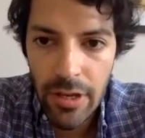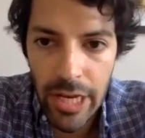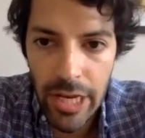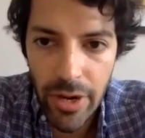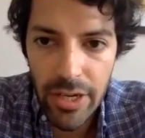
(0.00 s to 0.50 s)

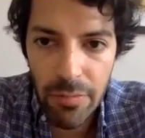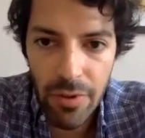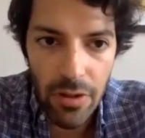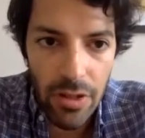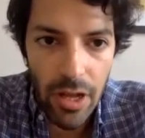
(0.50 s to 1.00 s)

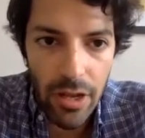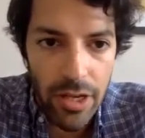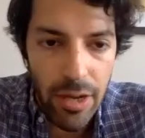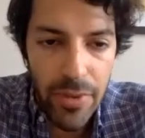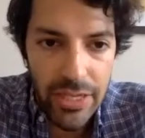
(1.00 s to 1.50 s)
incredible
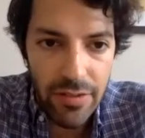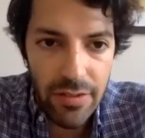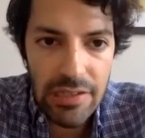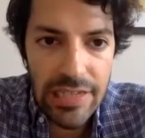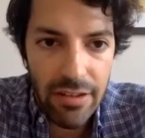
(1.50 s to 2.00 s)
companies
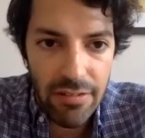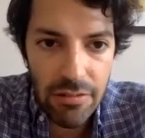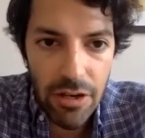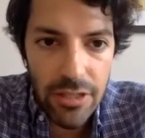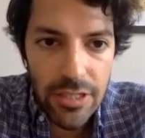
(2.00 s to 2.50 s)
that get
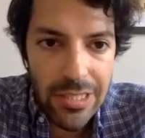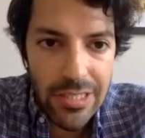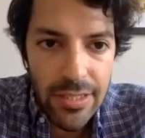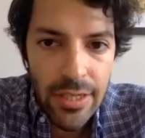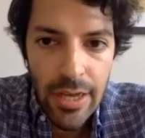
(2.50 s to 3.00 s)
started.